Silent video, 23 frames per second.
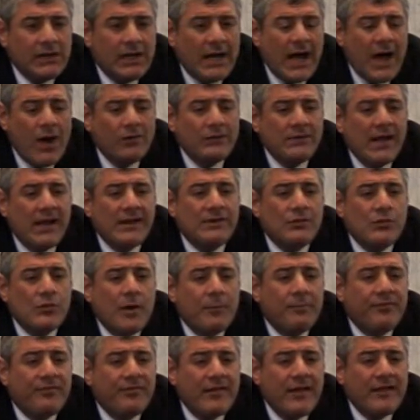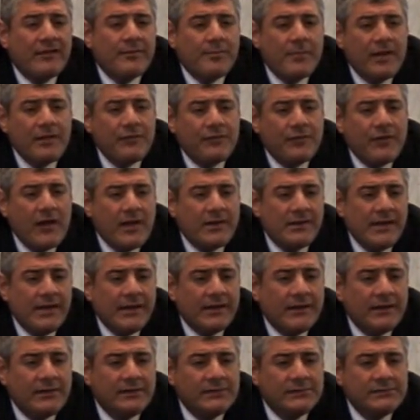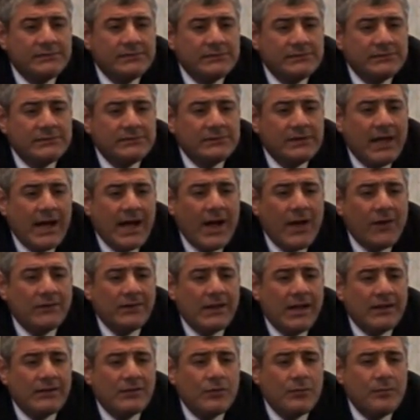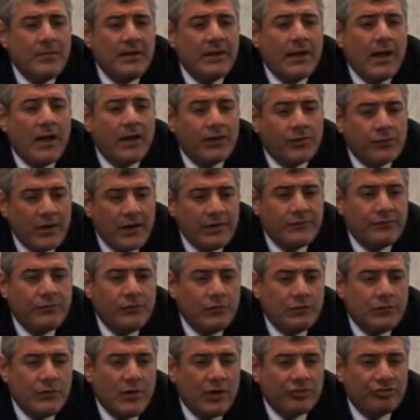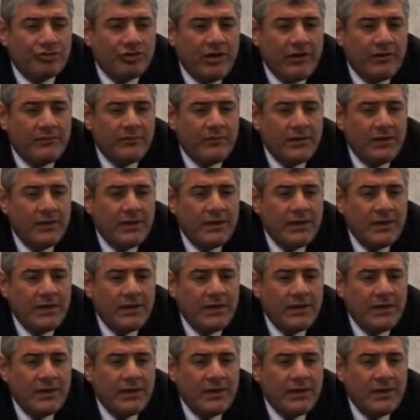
how not to upset my father, how not to be ungrateful to Hashem?